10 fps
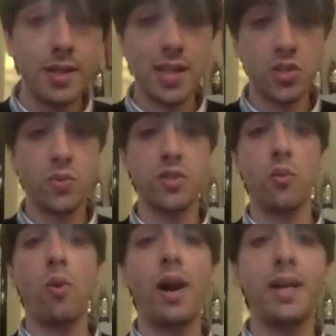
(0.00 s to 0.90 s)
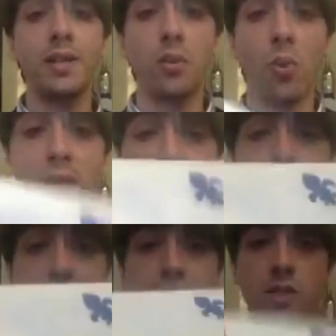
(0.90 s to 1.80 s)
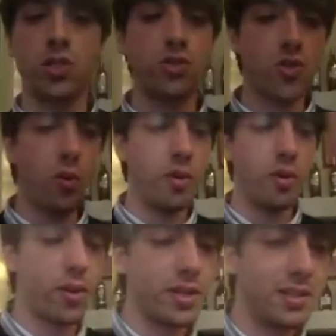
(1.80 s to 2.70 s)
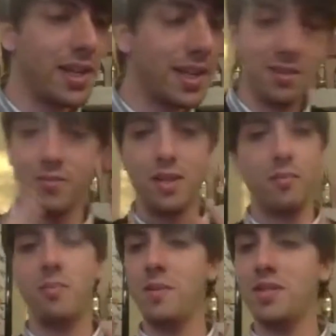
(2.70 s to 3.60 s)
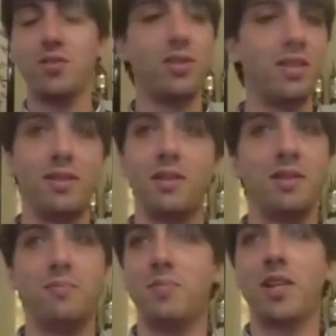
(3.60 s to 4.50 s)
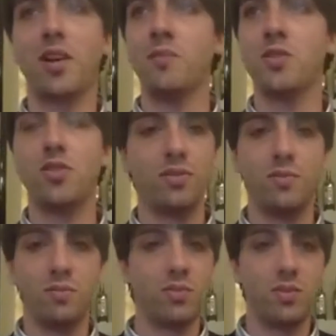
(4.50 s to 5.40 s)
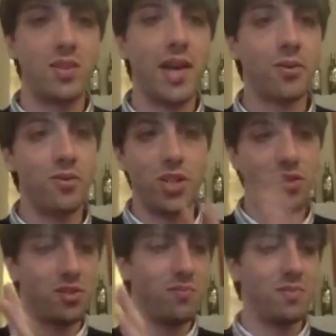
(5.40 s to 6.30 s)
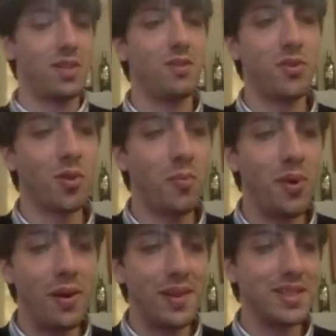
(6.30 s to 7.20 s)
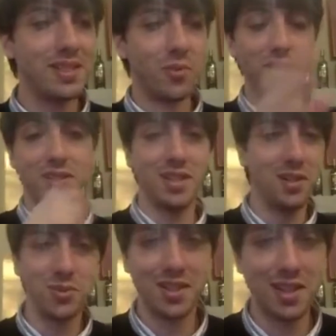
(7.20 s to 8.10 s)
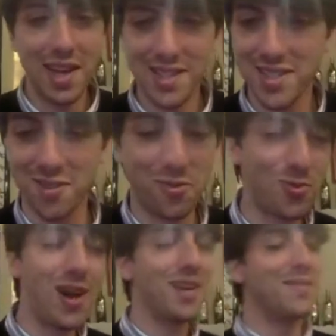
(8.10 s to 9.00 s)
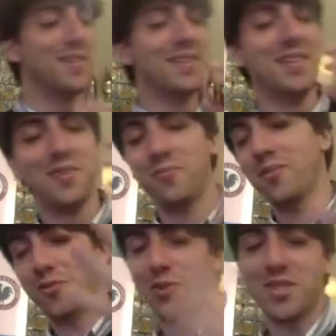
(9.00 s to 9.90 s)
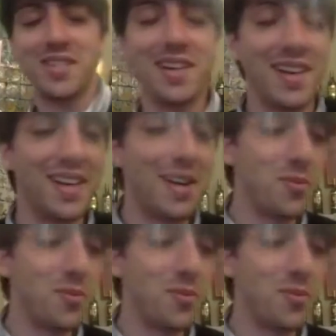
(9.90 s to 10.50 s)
that's the reason why the wine napkin is so important. Again, maybe uh, it comes second just if you compare it with uh, with a glass of wine, of course. uh,